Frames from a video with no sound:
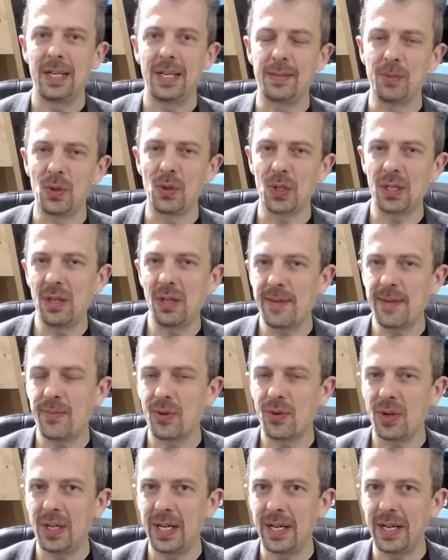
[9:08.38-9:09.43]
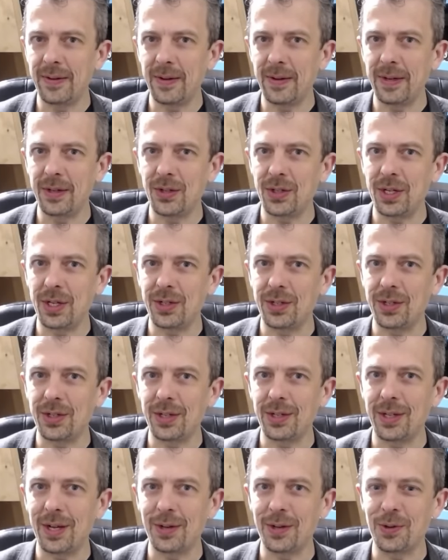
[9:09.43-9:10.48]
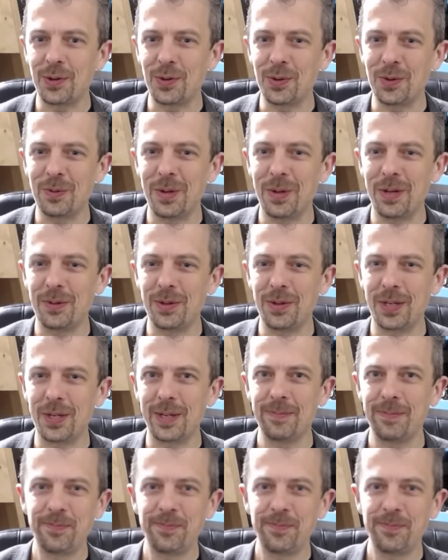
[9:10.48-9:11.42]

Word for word: it's more Sniper Elite than Insurgency Sandstorm, I would say.